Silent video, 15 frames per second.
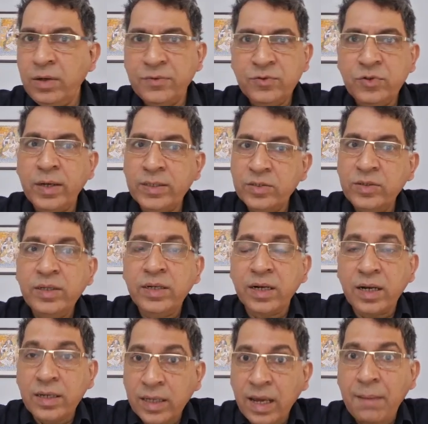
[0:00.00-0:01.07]
You have to actually
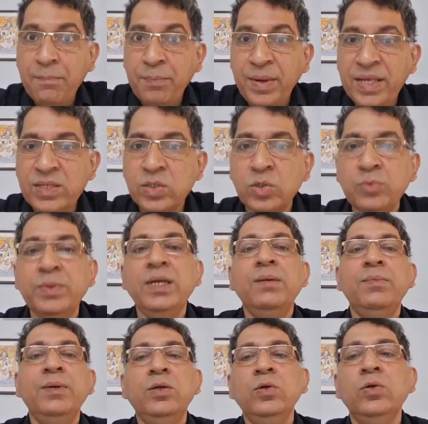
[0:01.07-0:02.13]
run campaigns to be
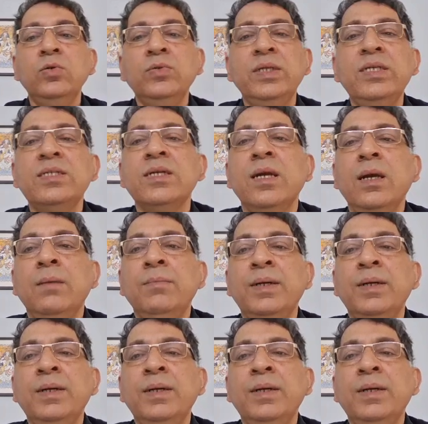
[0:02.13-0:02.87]
able to do this,